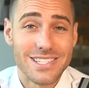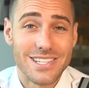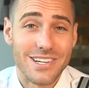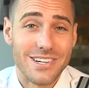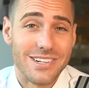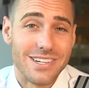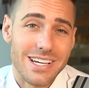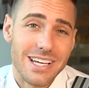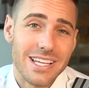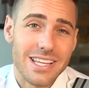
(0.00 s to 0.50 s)

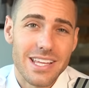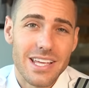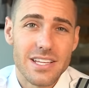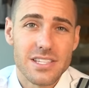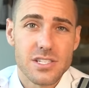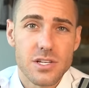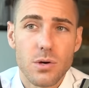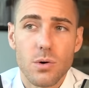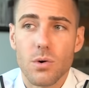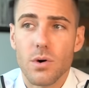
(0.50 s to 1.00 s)
So
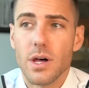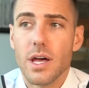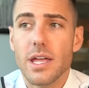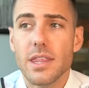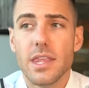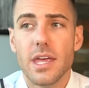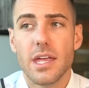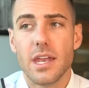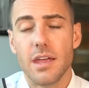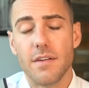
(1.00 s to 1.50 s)
it's cool.
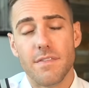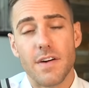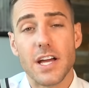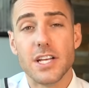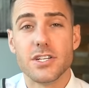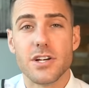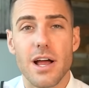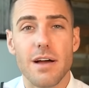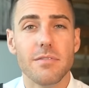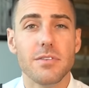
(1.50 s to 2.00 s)
And then if I
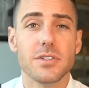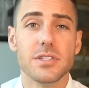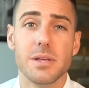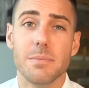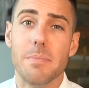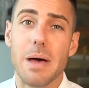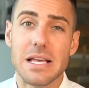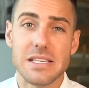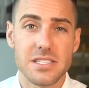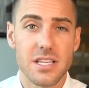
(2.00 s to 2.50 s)
travel
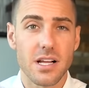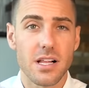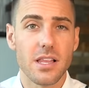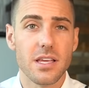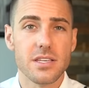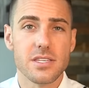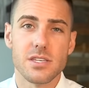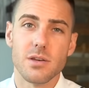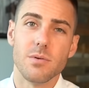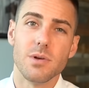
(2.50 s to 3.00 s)

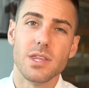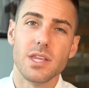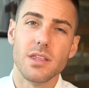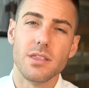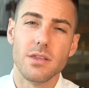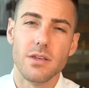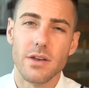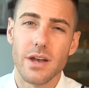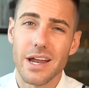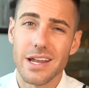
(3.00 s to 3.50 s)
domestically, so within
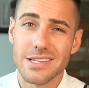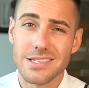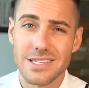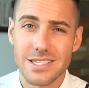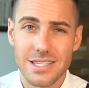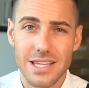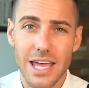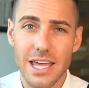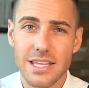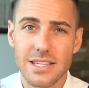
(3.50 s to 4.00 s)
the United
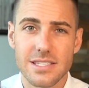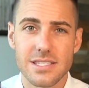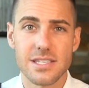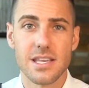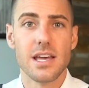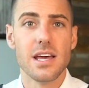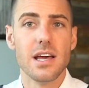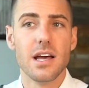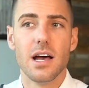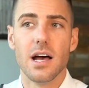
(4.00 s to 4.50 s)

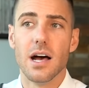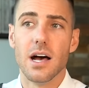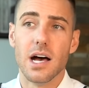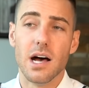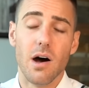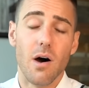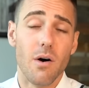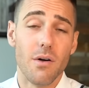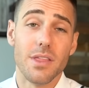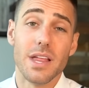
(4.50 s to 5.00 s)
States,
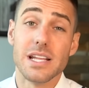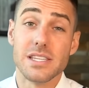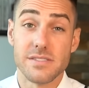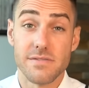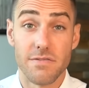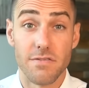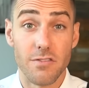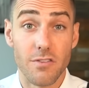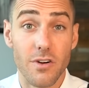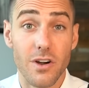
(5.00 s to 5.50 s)
all that's
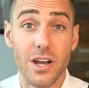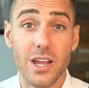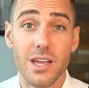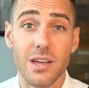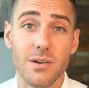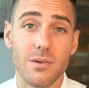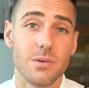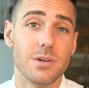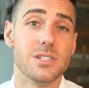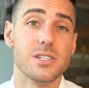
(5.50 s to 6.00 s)
free,
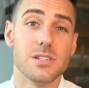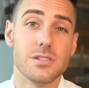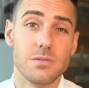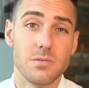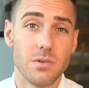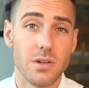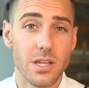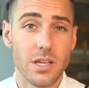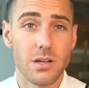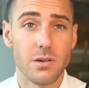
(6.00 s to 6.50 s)
which is
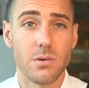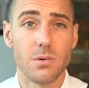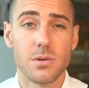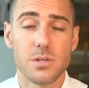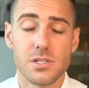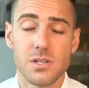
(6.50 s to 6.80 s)
really cool.